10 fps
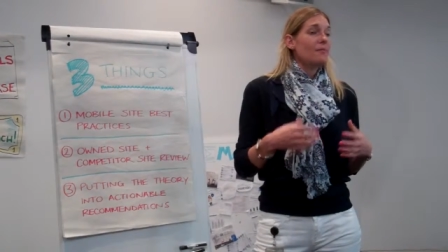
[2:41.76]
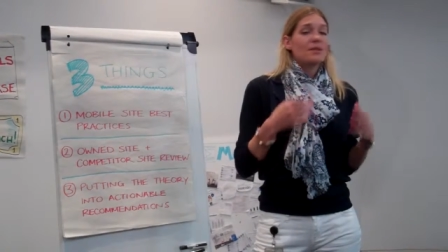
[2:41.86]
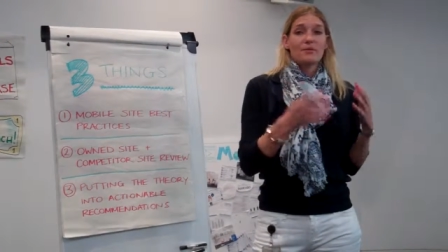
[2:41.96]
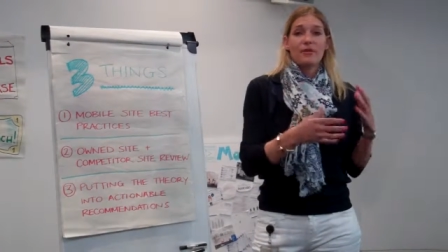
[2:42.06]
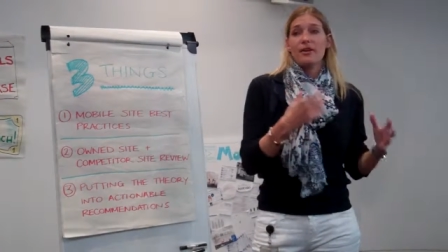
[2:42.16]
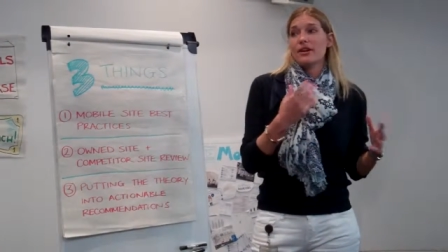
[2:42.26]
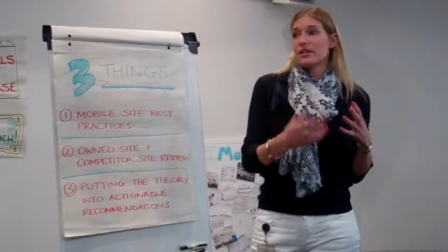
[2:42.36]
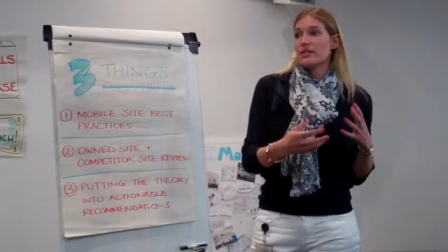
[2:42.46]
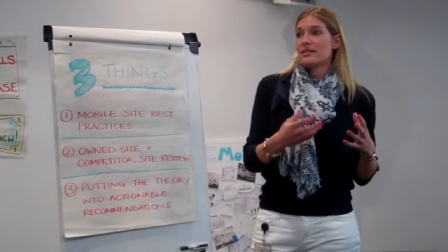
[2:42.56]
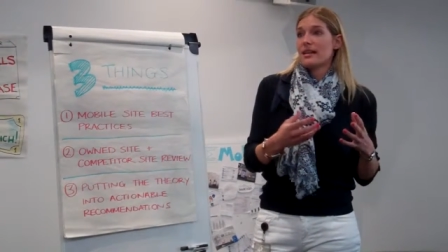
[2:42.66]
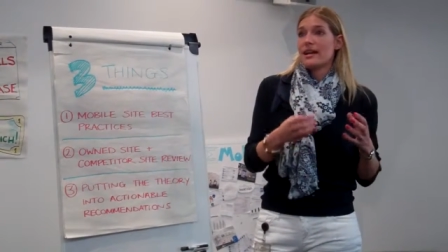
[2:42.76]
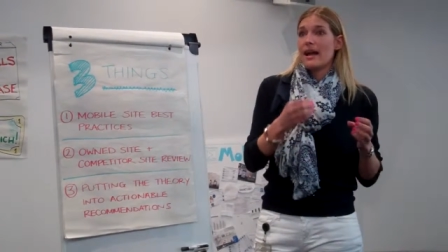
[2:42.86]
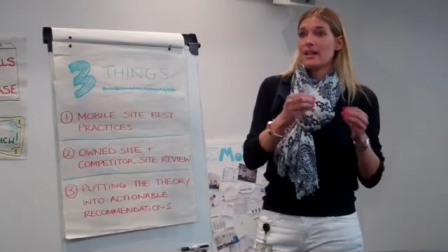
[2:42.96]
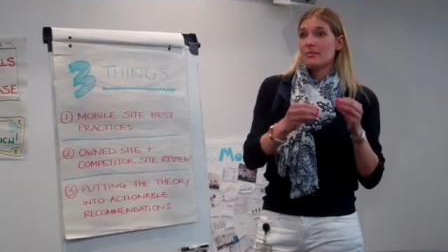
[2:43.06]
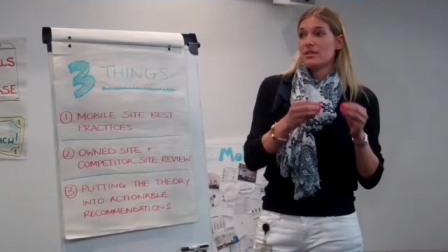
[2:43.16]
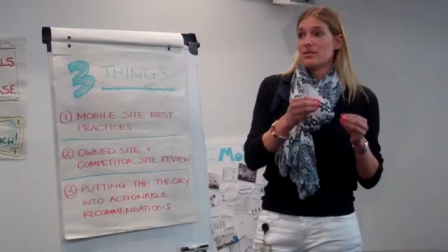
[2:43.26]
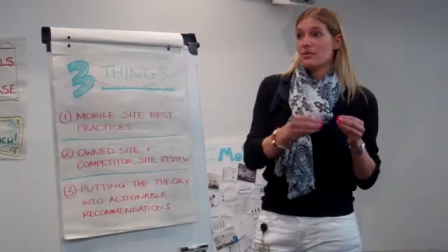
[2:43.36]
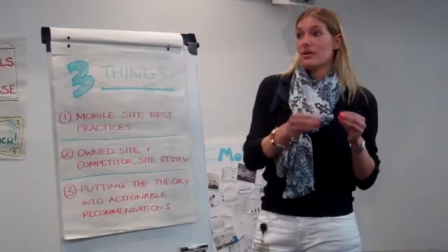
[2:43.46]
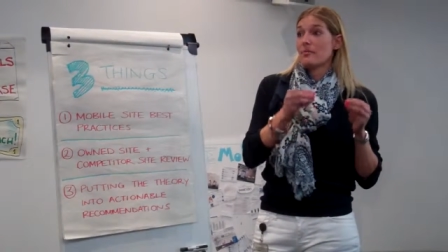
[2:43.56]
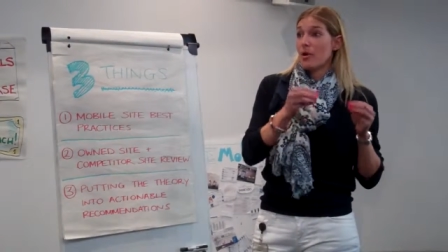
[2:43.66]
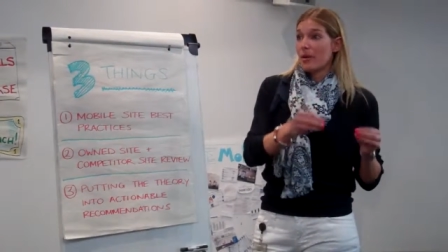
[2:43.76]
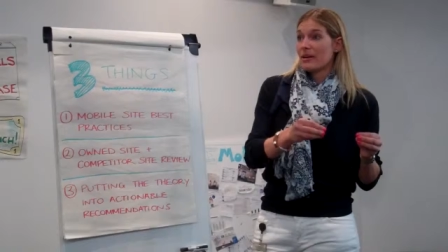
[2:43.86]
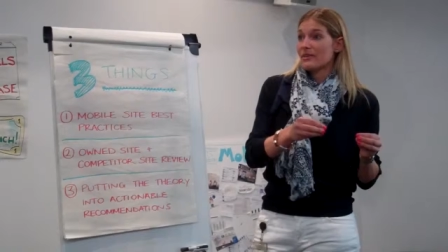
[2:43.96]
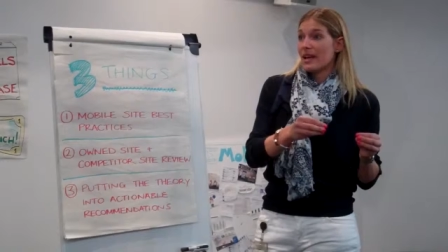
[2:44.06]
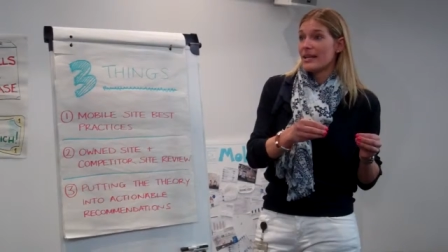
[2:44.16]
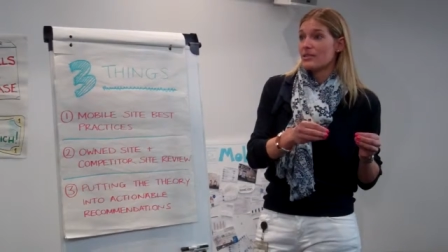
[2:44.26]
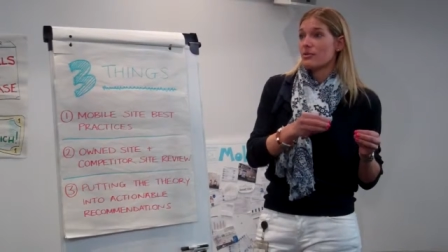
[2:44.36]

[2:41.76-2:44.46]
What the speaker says: some very good site elements to their mobile site,